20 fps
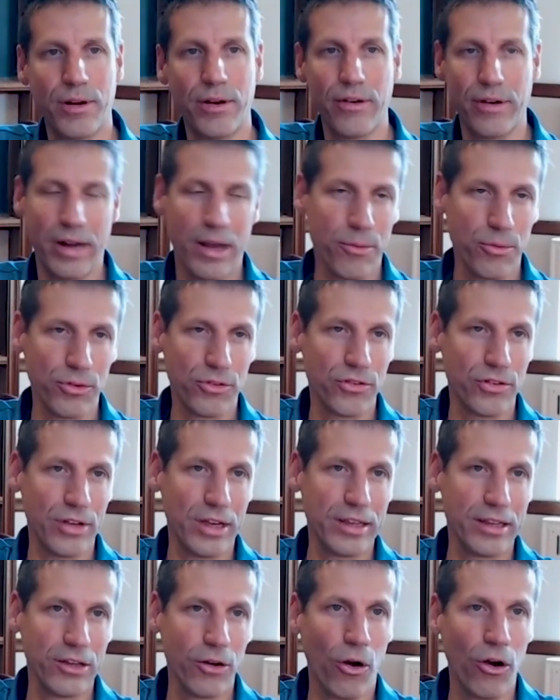and I would say
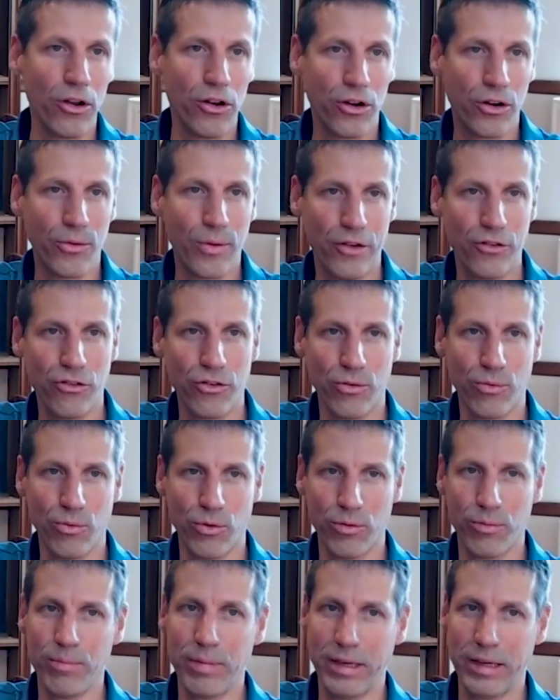the Euler question
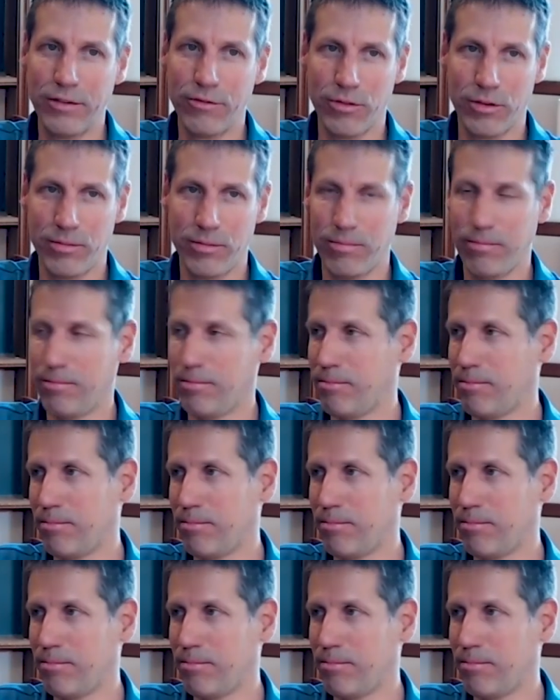would be even